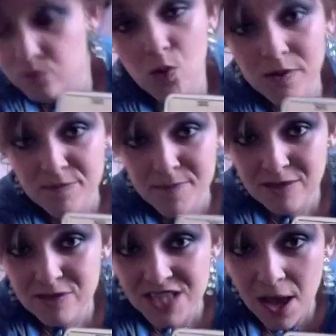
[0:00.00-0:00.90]
what we've
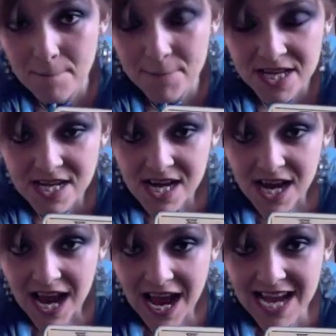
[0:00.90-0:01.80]
built up,
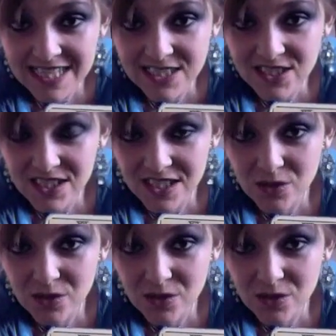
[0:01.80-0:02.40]
and